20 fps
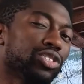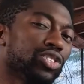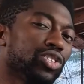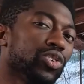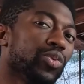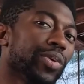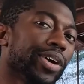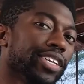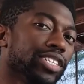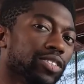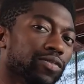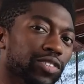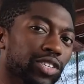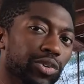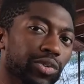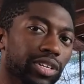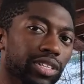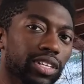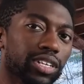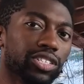2 ways of
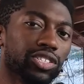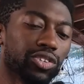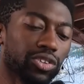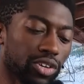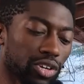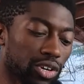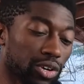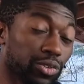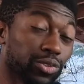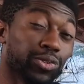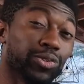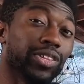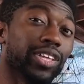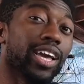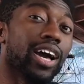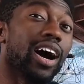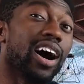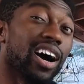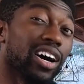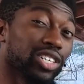doing this. You can go through the
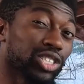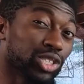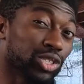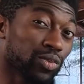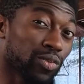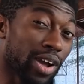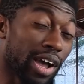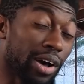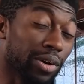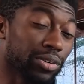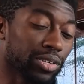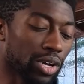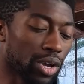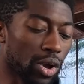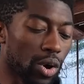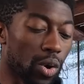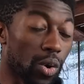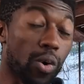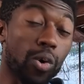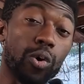auction route,
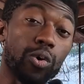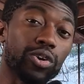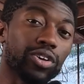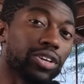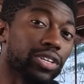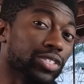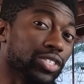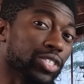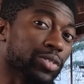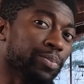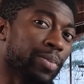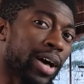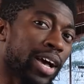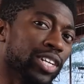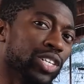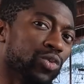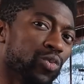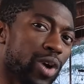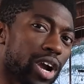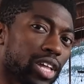or you can just buy
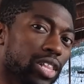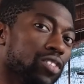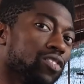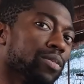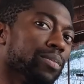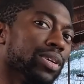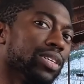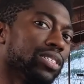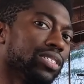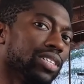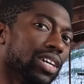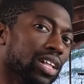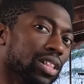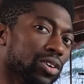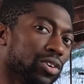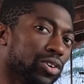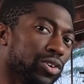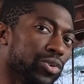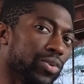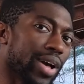directly from a
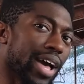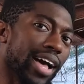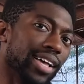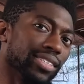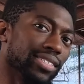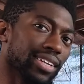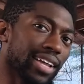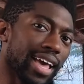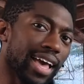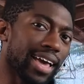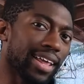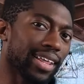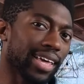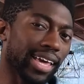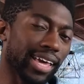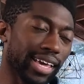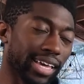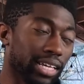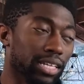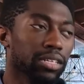seller who has it at
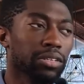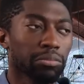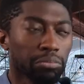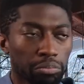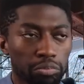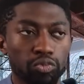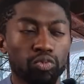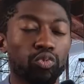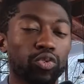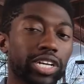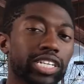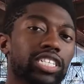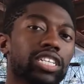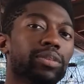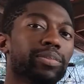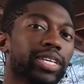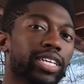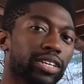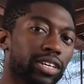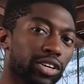a
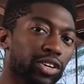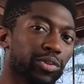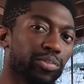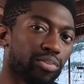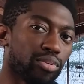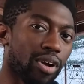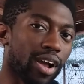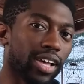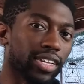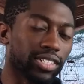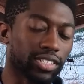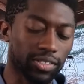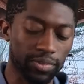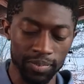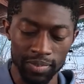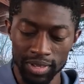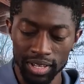reasonably good price.